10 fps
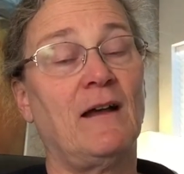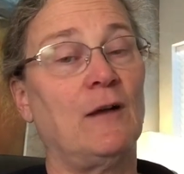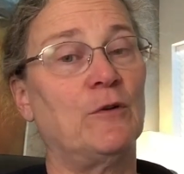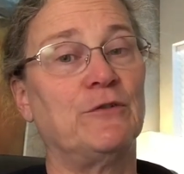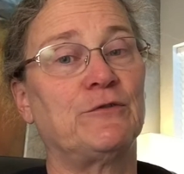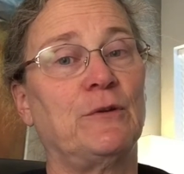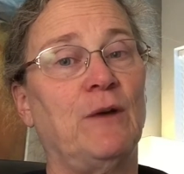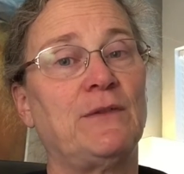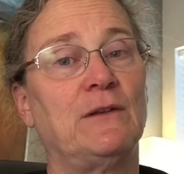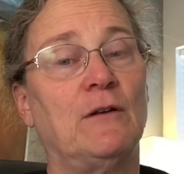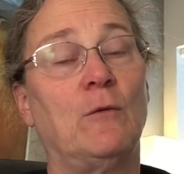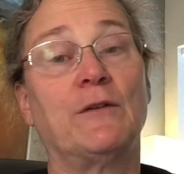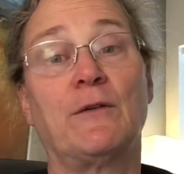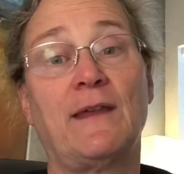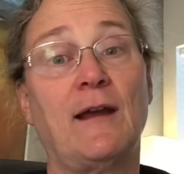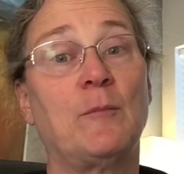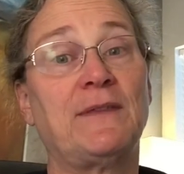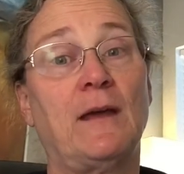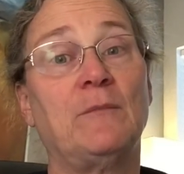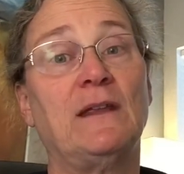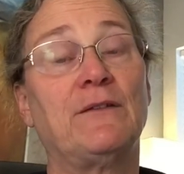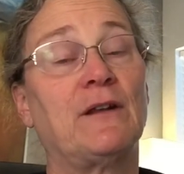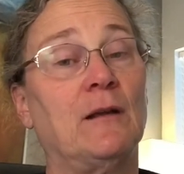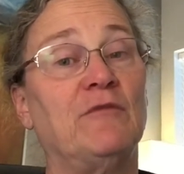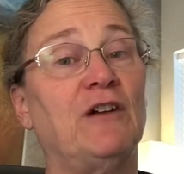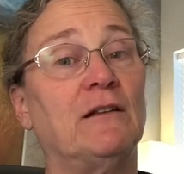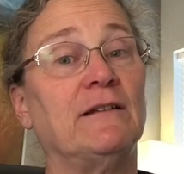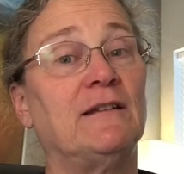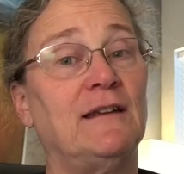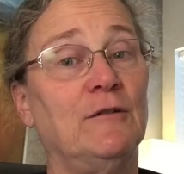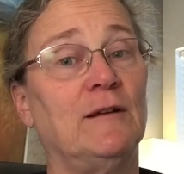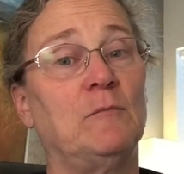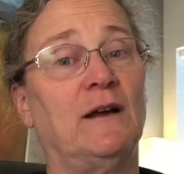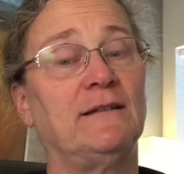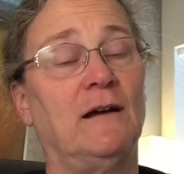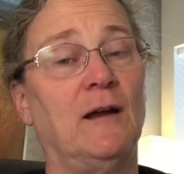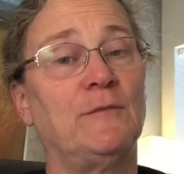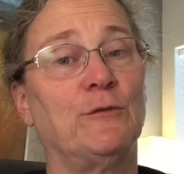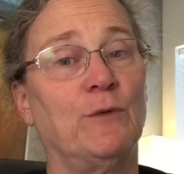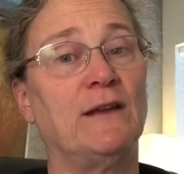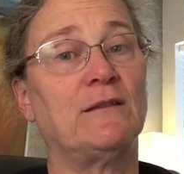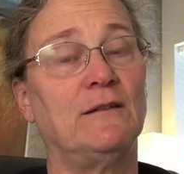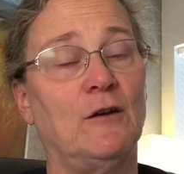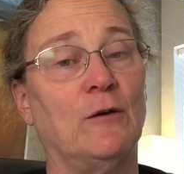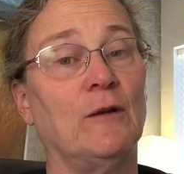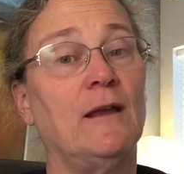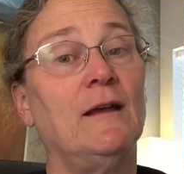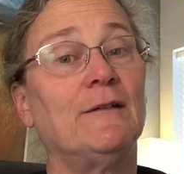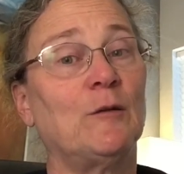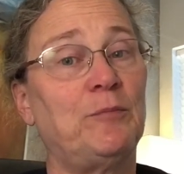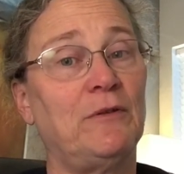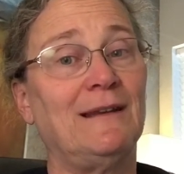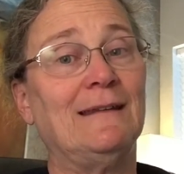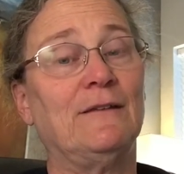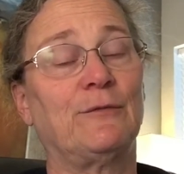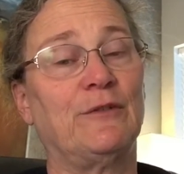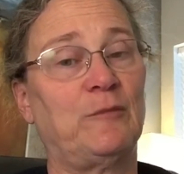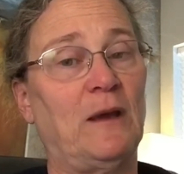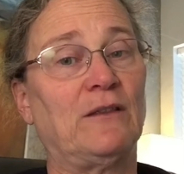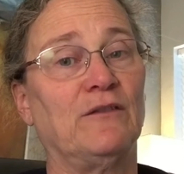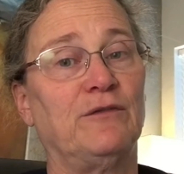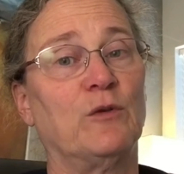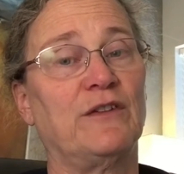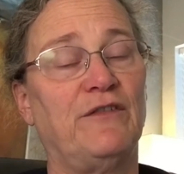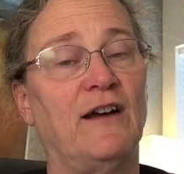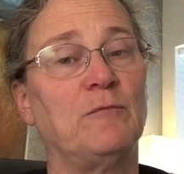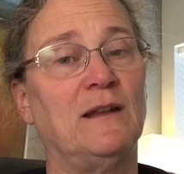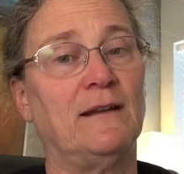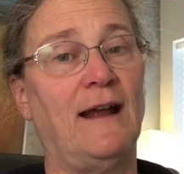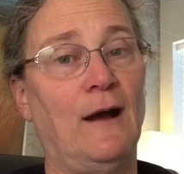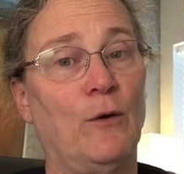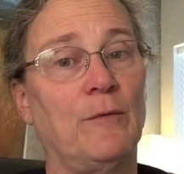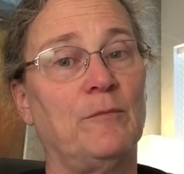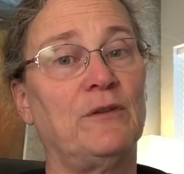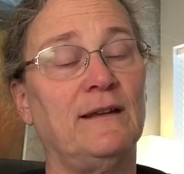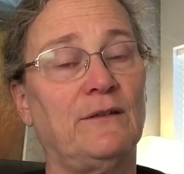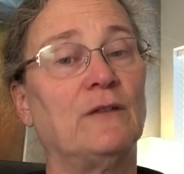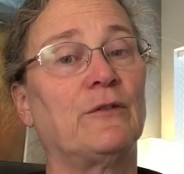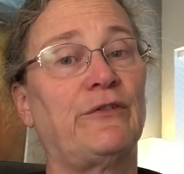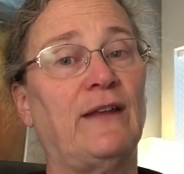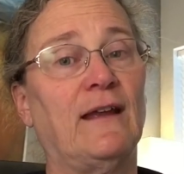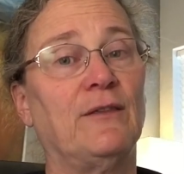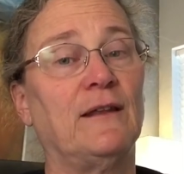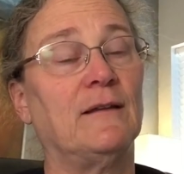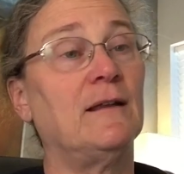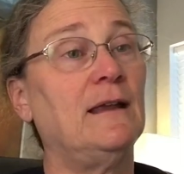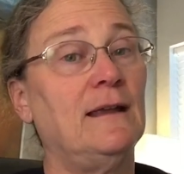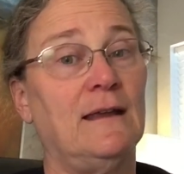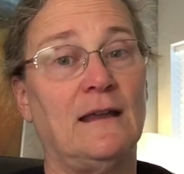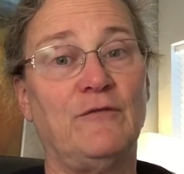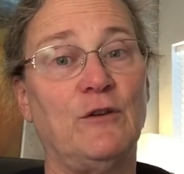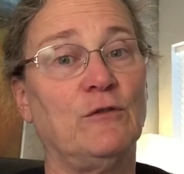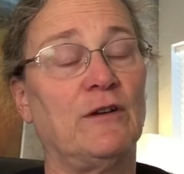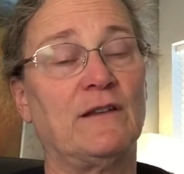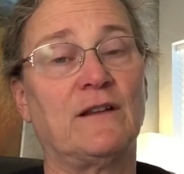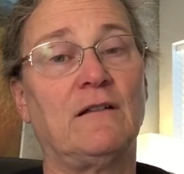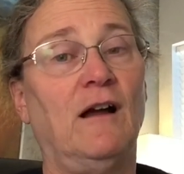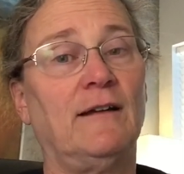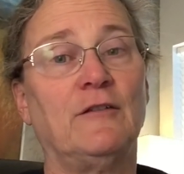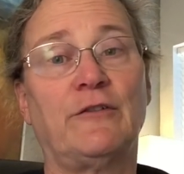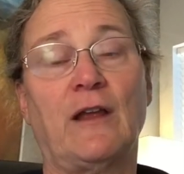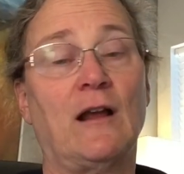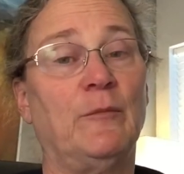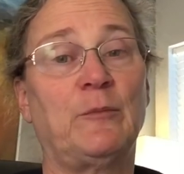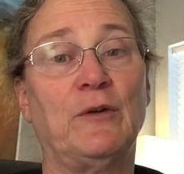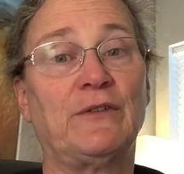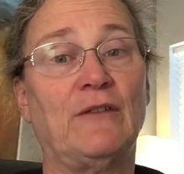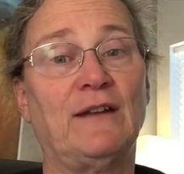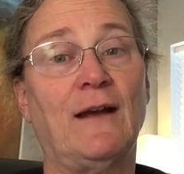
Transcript: I won't usually write the note while you're there, but that means that I'm volunteering my time to write the note. So please respect the 45-minute hour. Please understand that if you're looking at the clock and you're saying, I'm supposed to have an